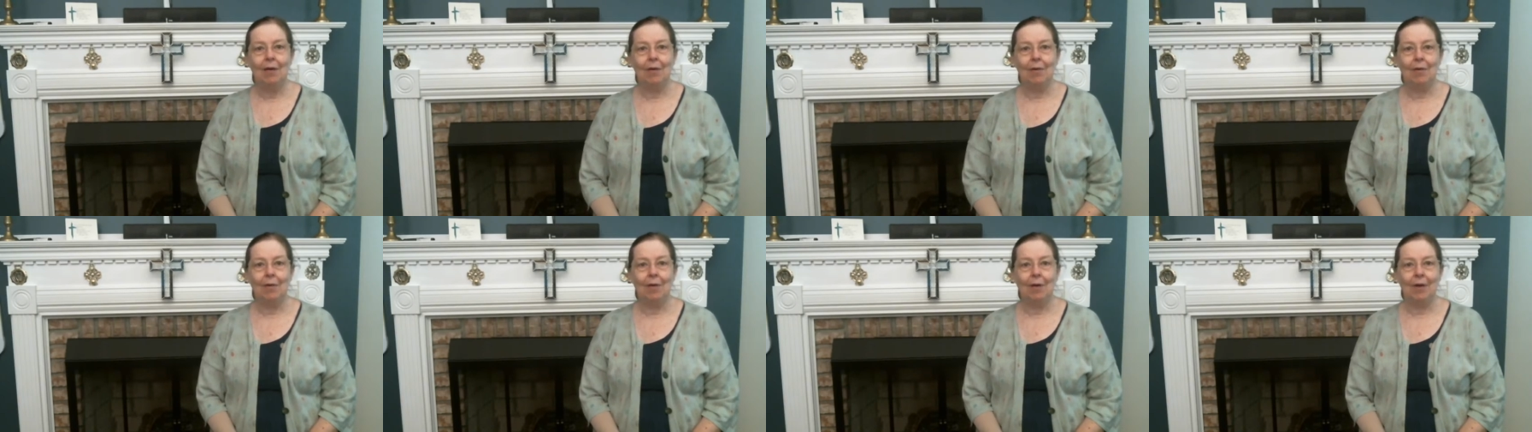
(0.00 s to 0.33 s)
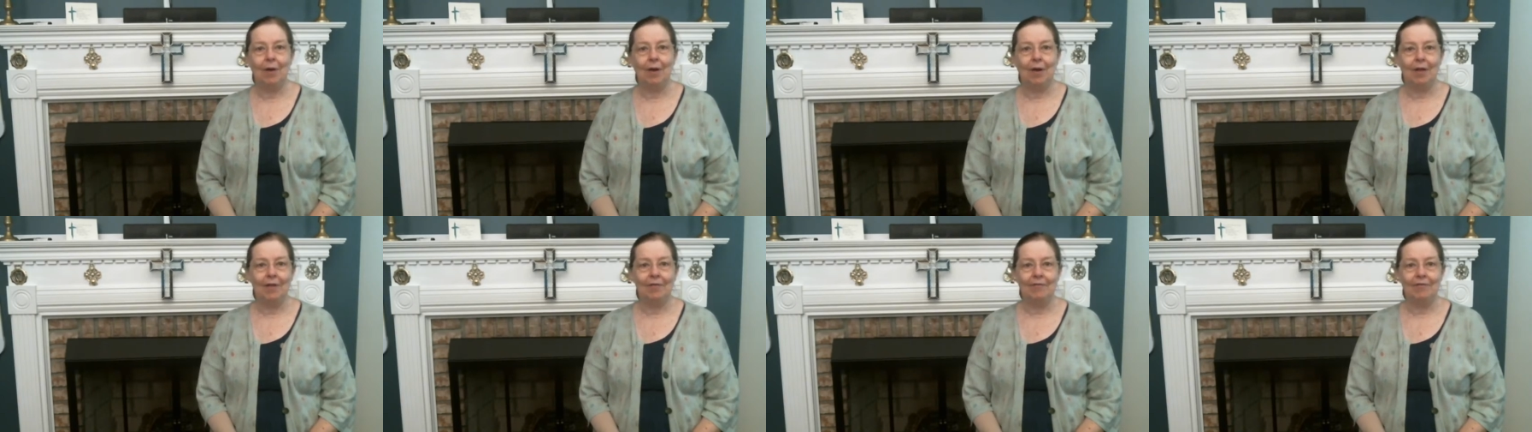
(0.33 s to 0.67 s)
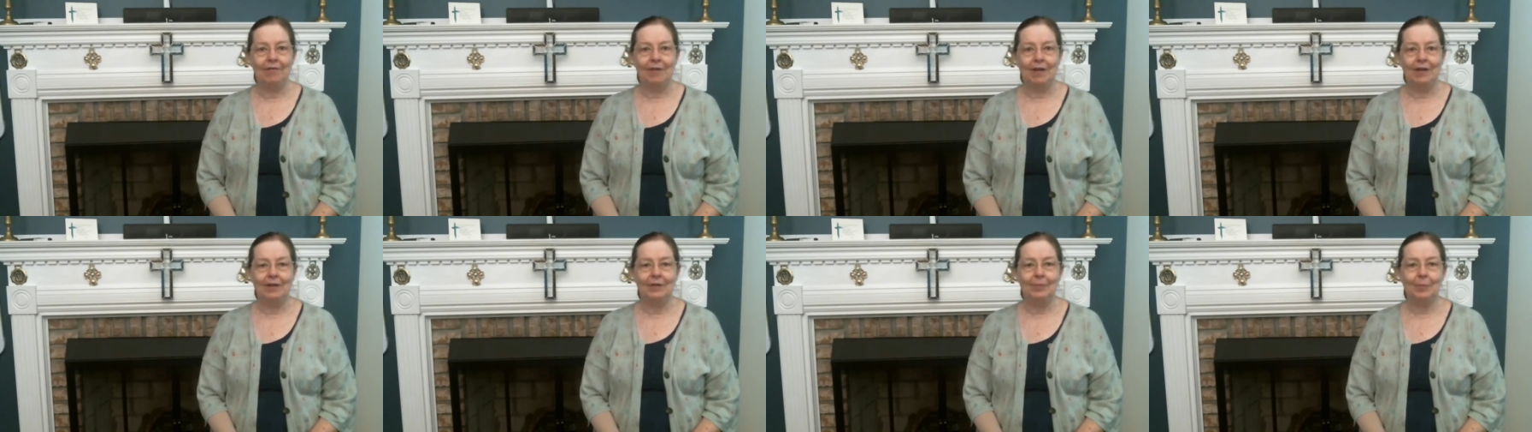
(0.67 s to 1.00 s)
or on
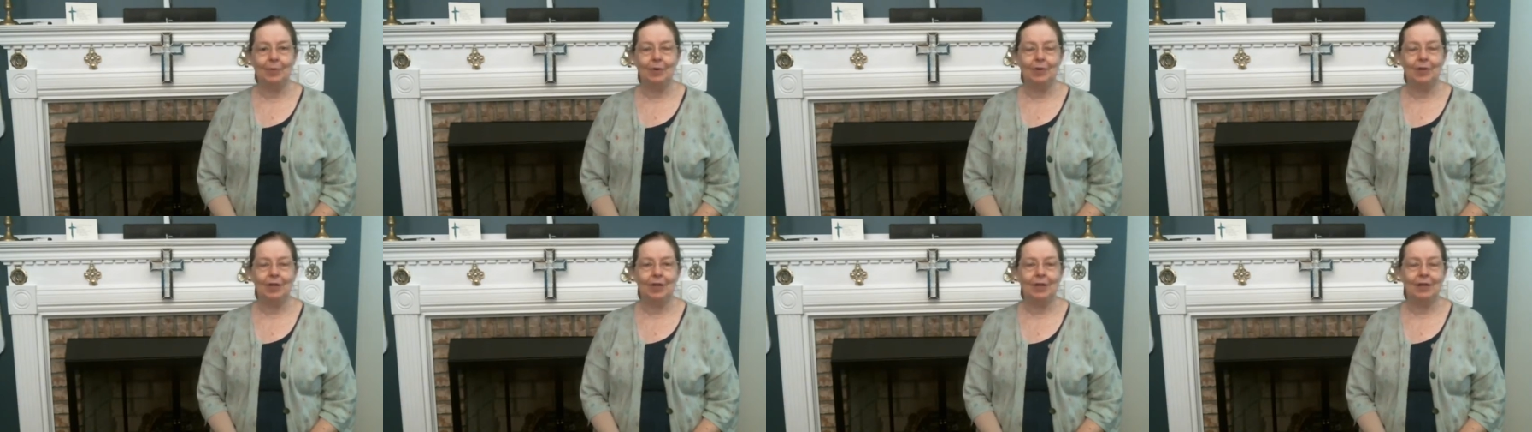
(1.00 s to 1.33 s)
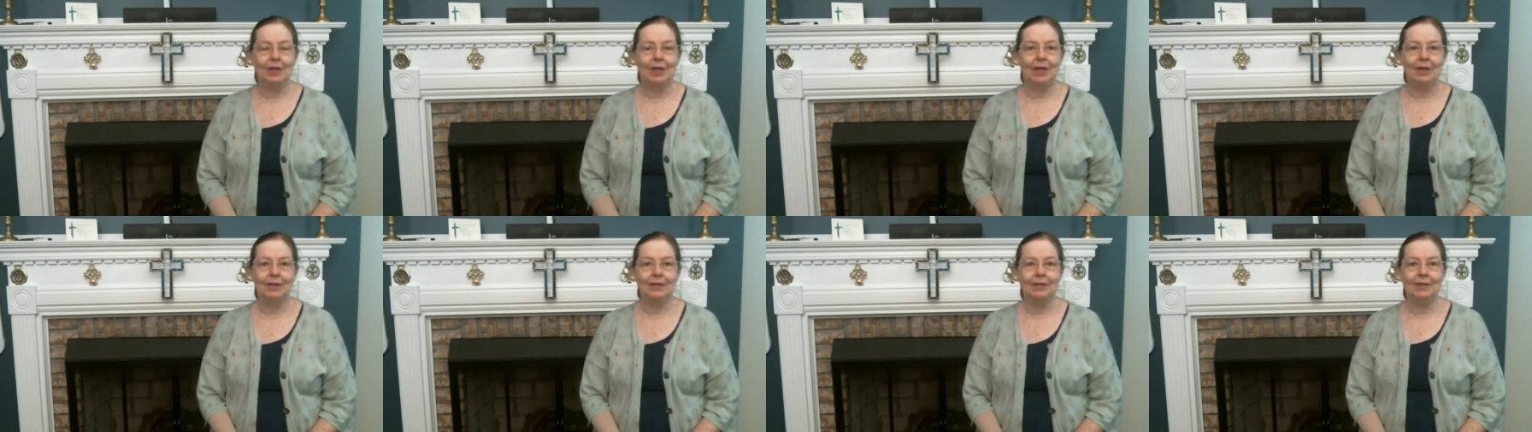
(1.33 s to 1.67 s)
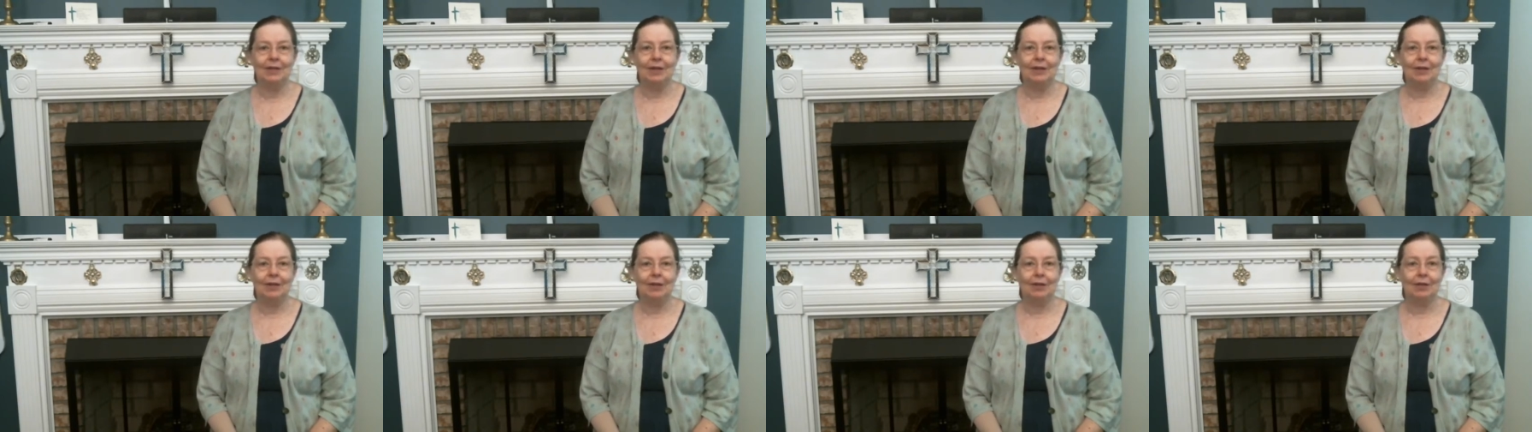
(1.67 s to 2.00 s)
Facebook,
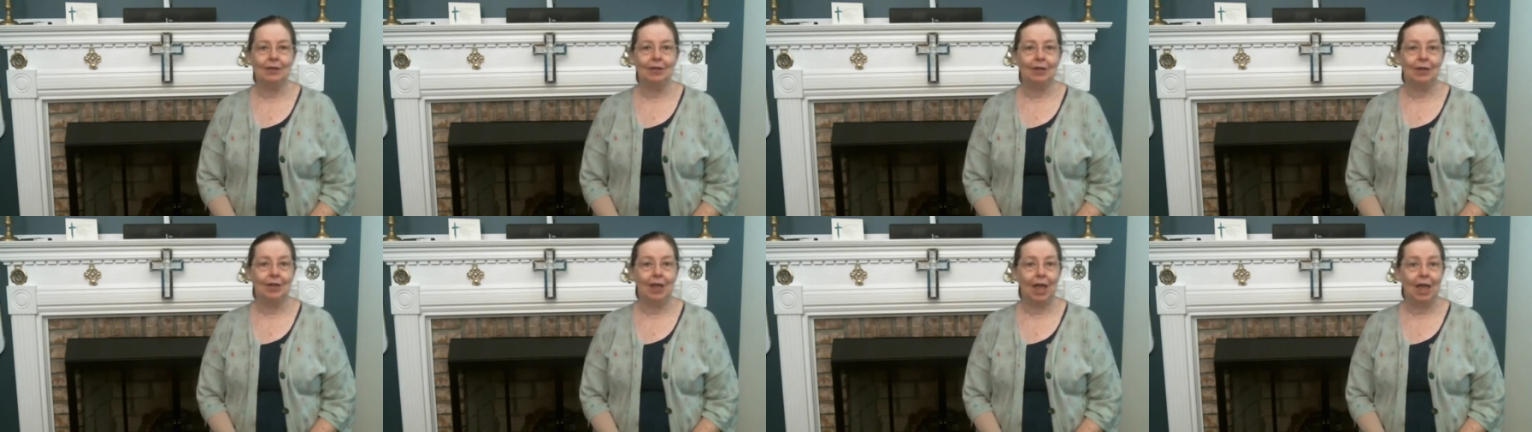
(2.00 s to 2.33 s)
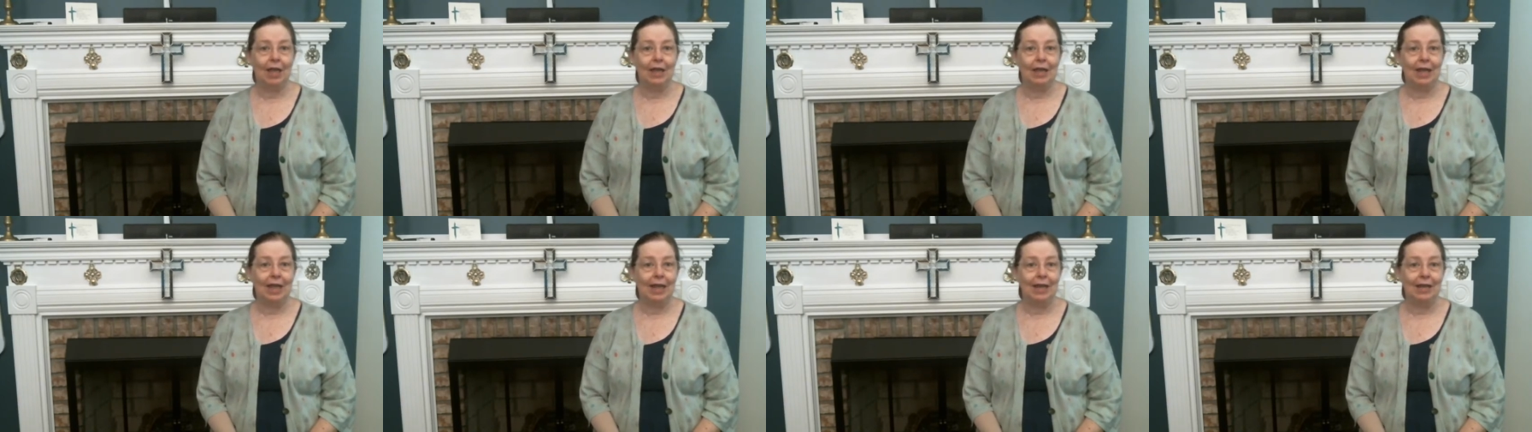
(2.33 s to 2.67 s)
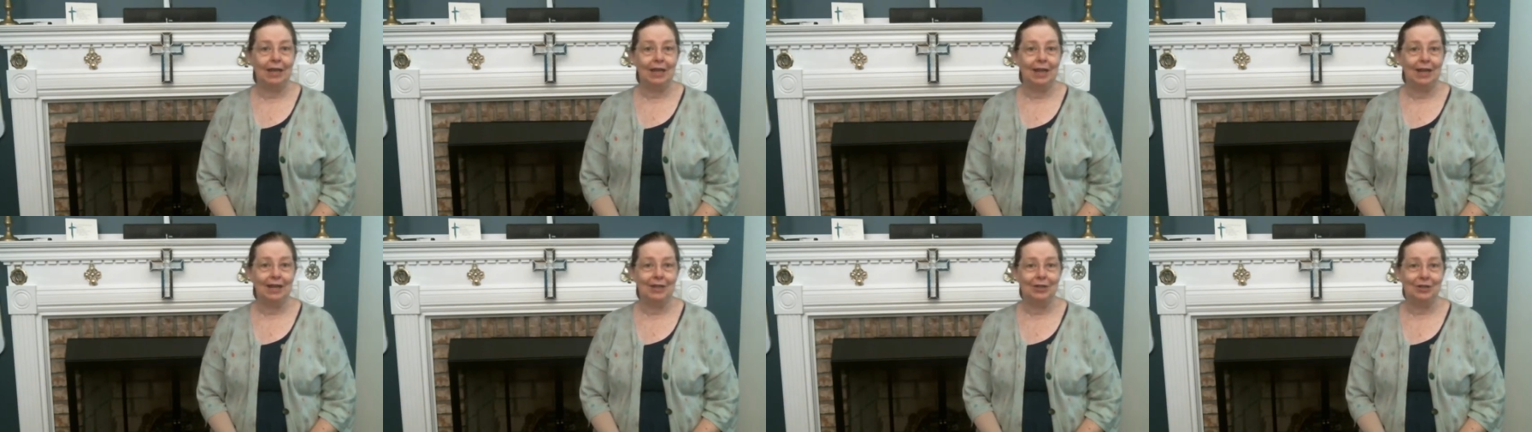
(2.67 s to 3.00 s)
consider
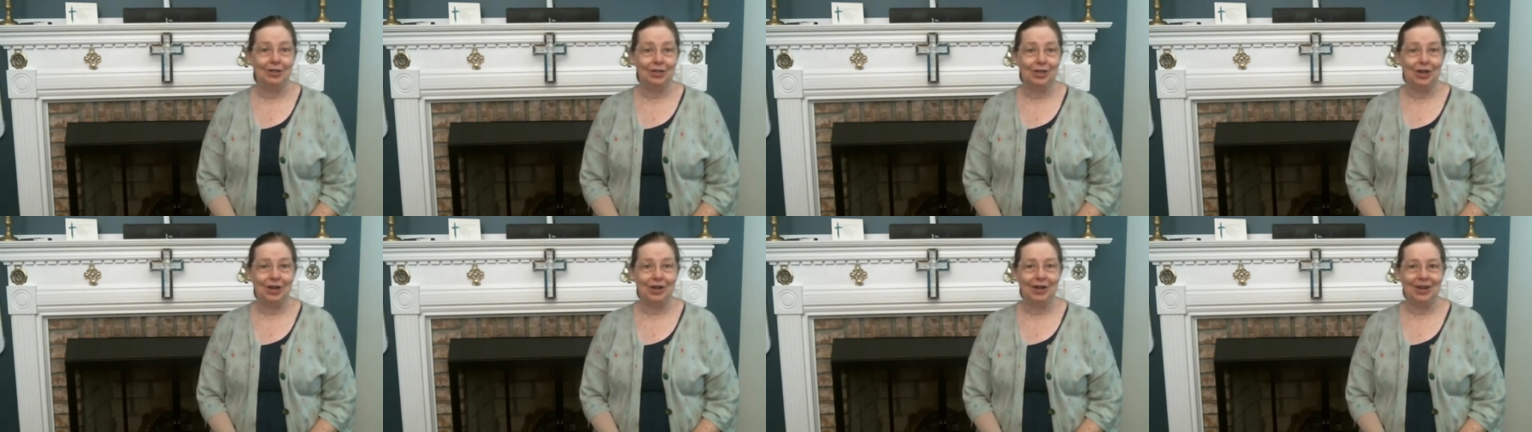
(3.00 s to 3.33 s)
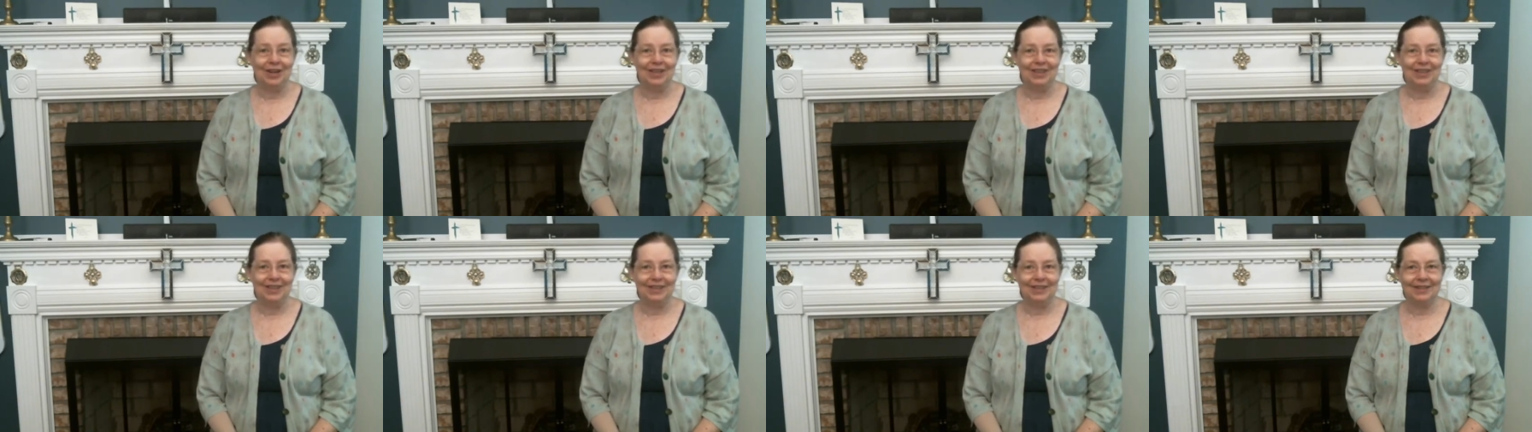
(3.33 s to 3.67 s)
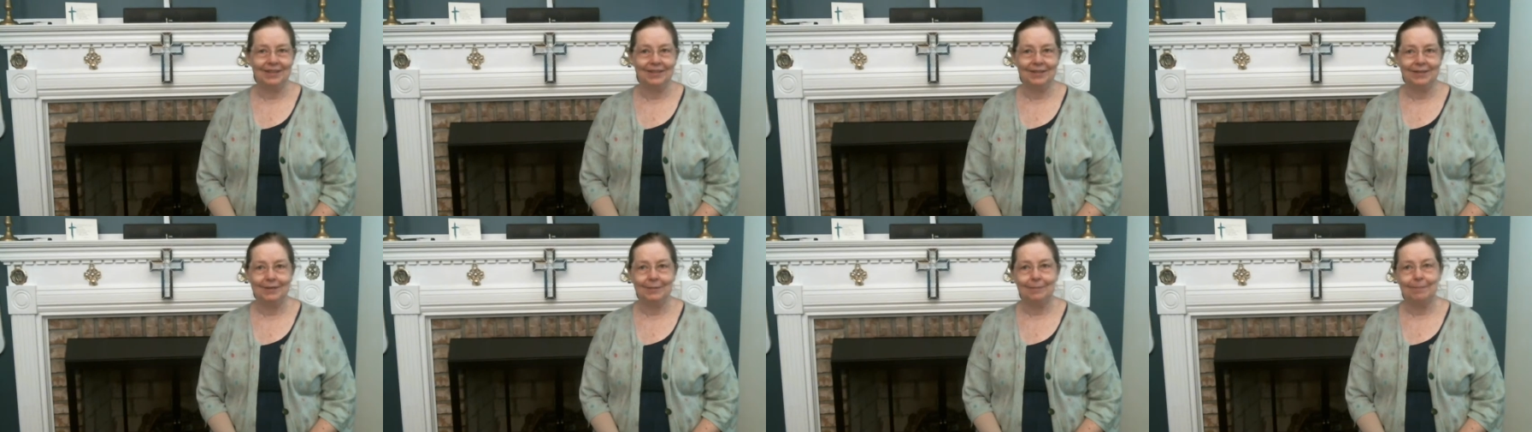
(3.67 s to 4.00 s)
liking and sharing
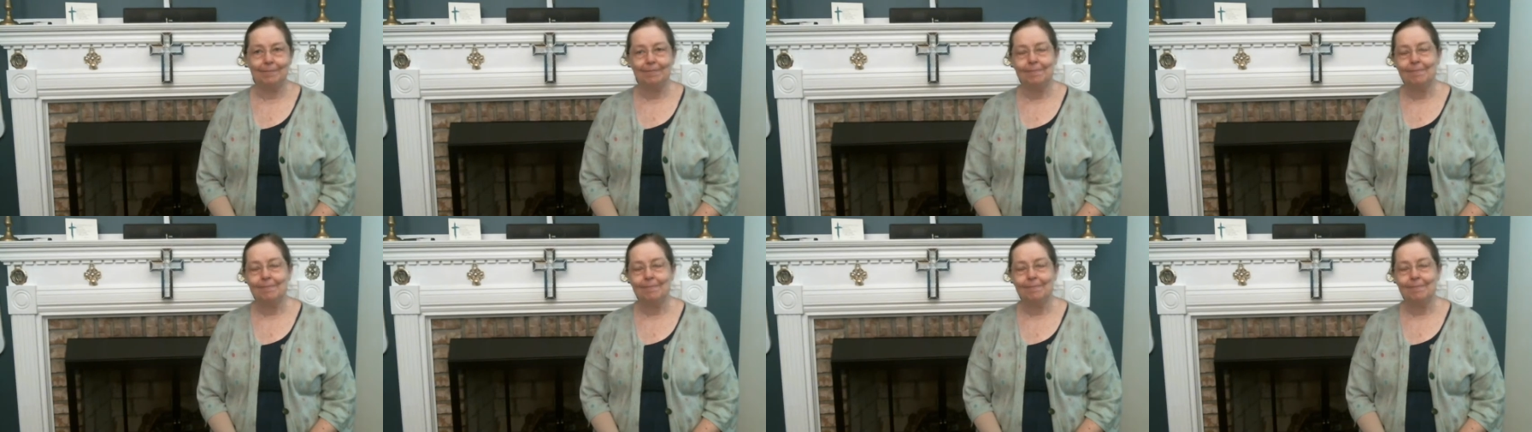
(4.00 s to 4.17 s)
this.